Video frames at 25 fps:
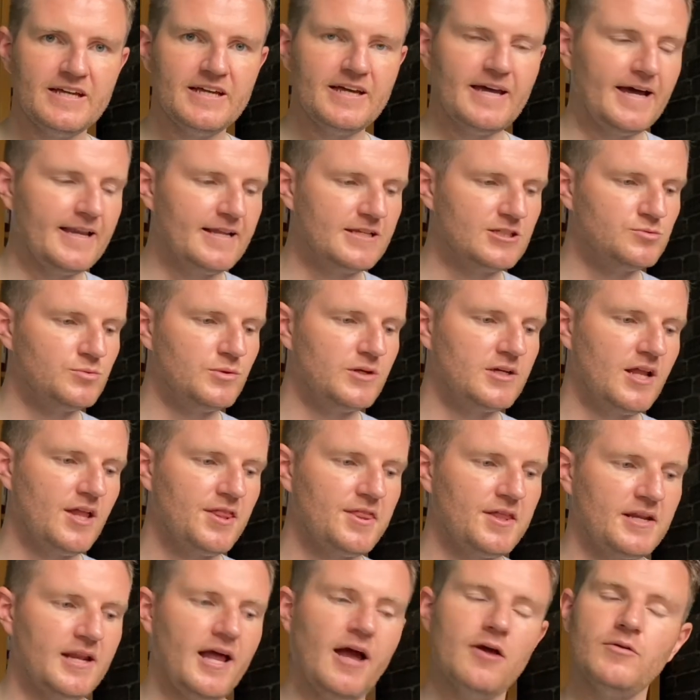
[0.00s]
And it's weird, I
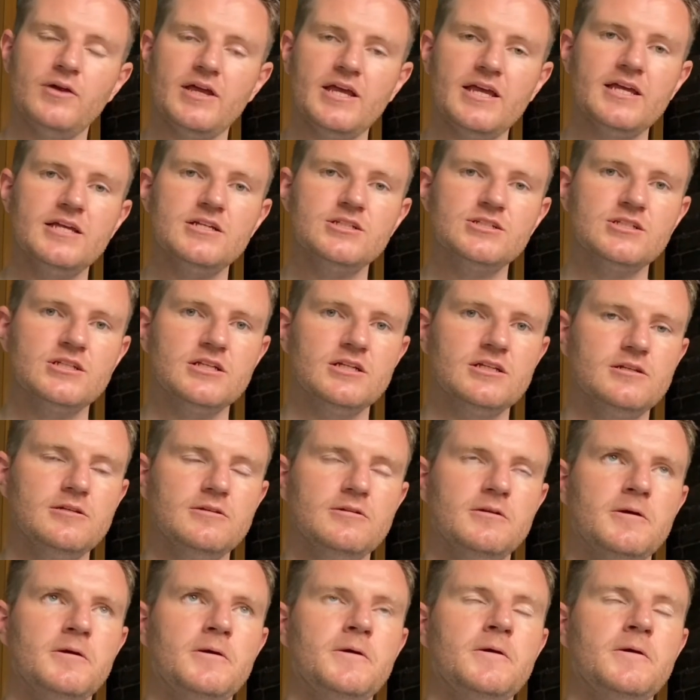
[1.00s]
think, how age can